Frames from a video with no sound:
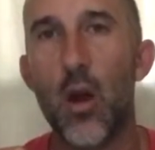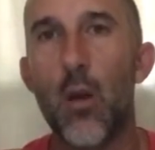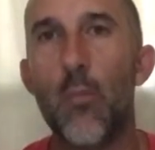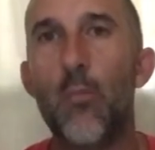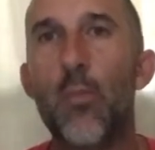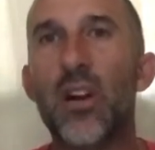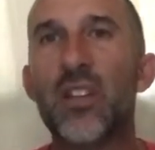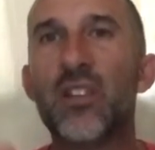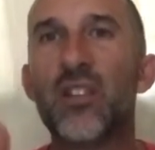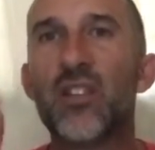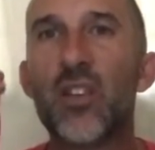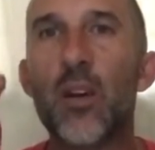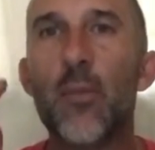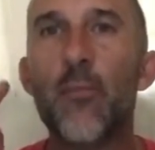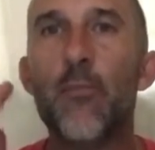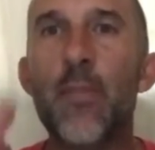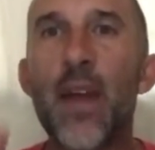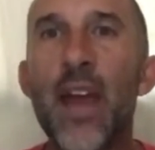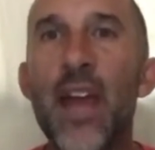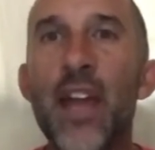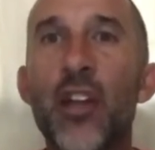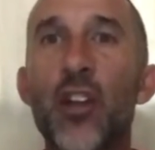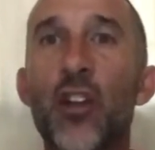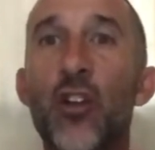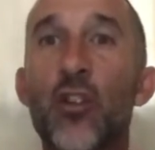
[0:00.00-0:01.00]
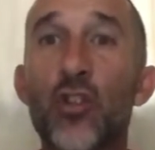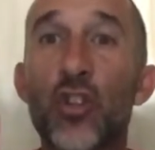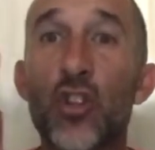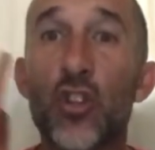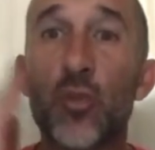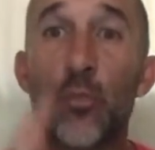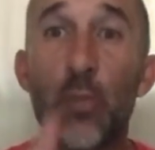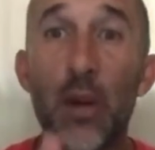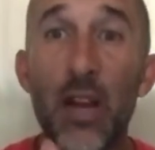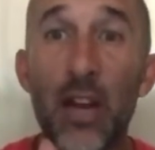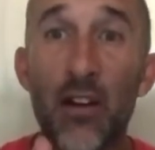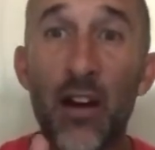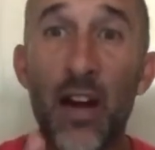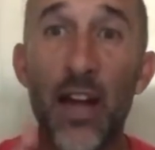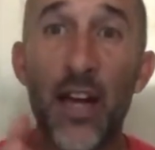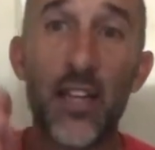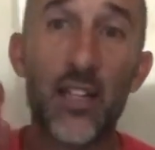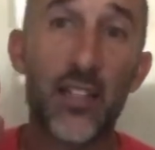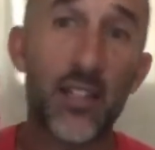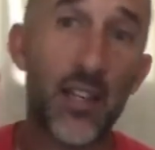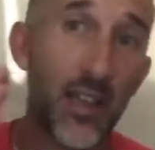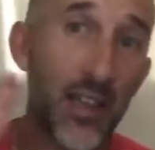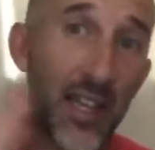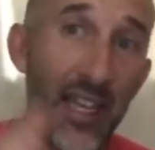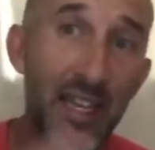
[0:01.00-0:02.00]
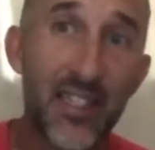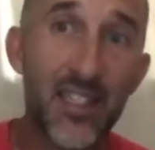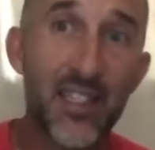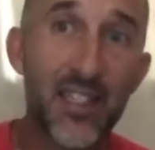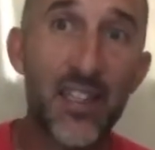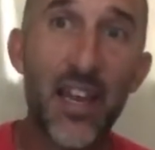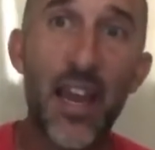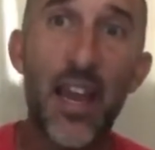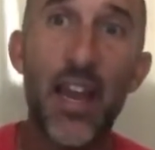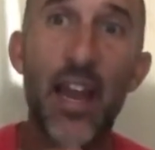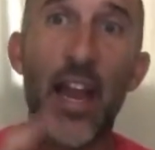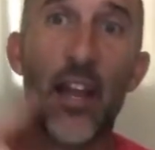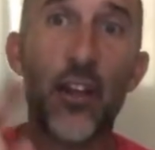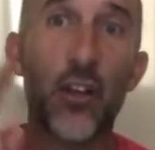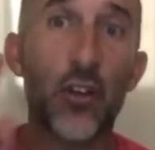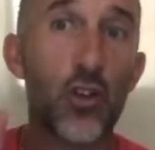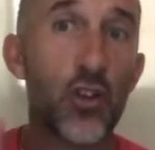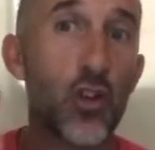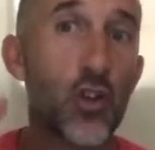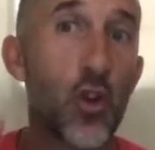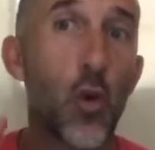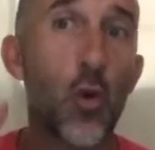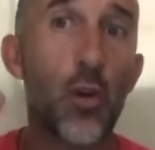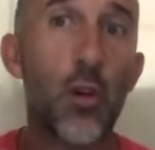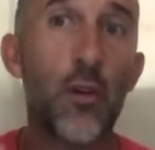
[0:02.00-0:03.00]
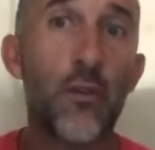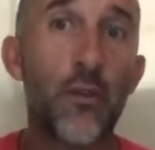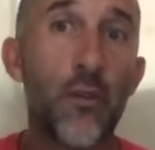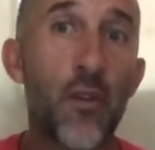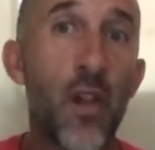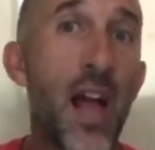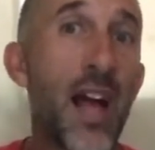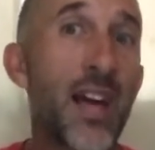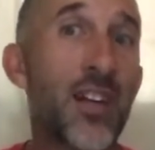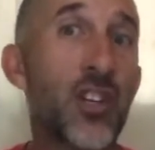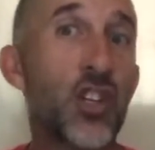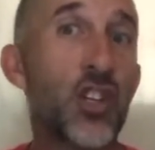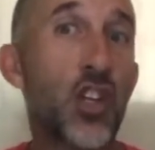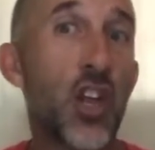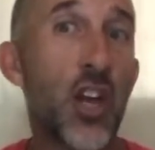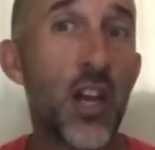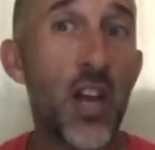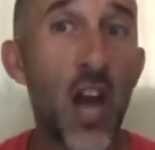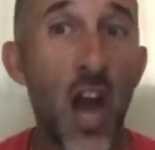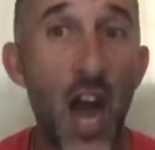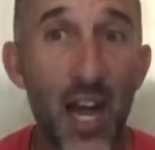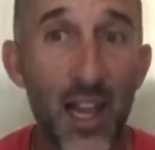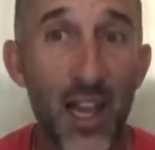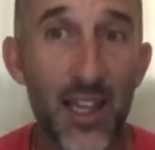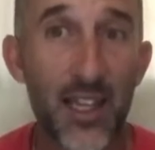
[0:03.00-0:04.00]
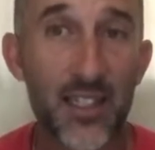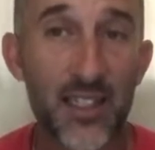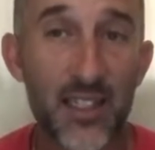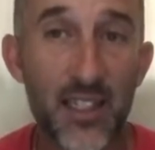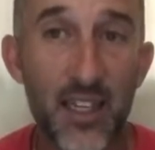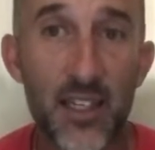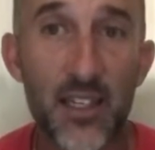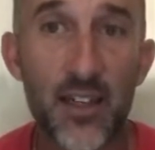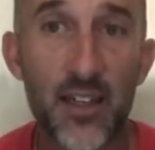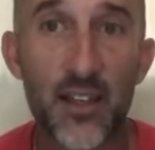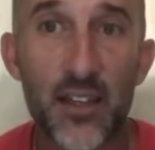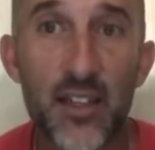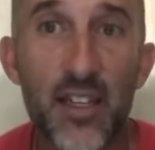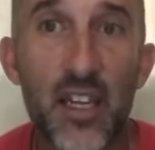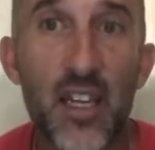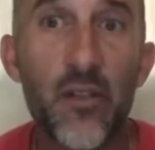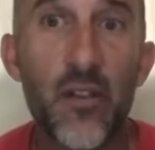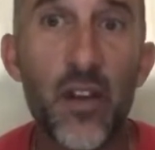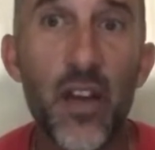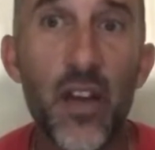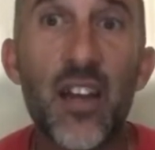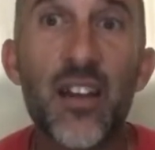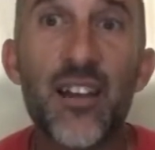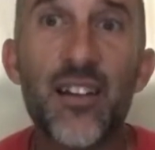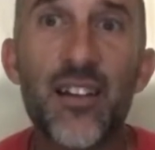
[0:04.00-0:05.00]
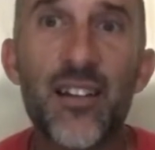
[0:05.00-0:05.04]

But submit your spirit to listening and your soul and flesh to not listening to the TV.